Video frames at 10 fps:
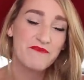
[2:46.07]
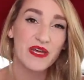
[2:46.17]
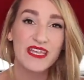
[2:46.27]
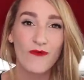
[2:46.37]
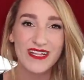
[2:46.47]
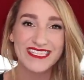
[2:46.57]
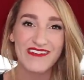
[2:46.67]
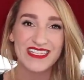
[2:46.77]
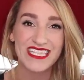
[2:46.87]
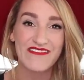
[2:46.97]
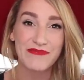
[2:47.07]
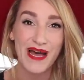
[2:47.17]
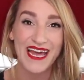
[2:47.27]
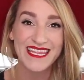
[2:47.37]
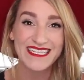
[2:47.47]
Building 177
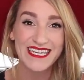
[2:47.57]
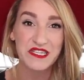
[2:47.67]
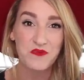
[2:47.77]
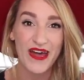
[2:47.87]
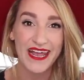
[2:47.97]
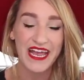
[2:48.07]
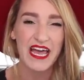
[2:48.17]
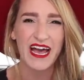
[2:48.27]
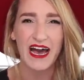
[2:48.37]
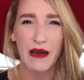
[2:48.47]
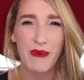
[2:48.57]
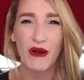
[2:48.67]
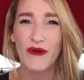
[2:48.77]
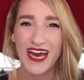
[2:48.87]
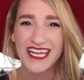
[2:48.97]
behind the scenes wedding.
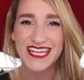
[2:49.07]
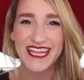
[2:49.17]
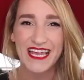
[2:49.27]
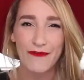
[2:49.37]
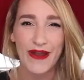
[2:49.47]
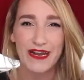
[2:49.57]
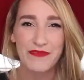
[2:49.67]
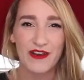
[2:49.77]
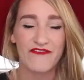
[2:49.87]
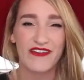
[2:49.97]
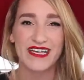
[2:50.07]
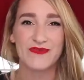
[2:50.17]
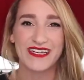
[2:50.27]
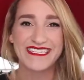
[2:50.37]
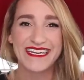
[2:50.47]
I'll go ahead and link it right up here if you
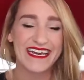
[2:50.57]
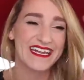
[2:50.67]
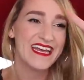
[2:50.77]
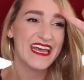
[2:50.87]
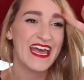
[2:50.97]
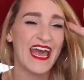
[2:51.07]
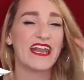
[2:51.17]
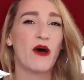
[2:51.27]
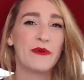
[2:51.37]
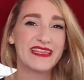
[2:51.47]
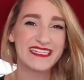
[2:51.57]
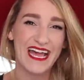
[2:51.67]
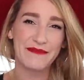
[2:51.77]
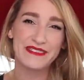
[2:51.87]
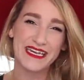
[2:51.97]
guys want to see it. And I'll put the
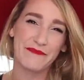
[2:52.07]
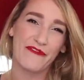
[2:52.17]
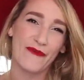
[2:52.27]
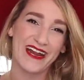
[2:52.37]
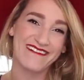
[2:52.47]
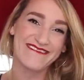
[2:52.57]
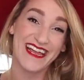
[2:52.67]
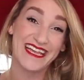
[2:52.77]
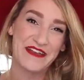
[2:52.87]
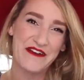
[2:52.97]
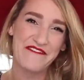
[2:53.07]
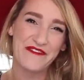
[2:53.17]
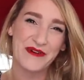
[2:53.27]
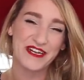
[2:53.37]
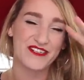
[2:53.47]
timestamp for it right here
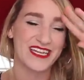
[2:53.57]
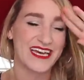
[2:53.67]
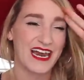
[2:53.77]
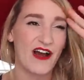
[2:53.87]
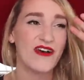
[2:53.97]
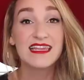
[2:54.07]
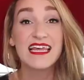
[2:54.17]
if you want to check that out.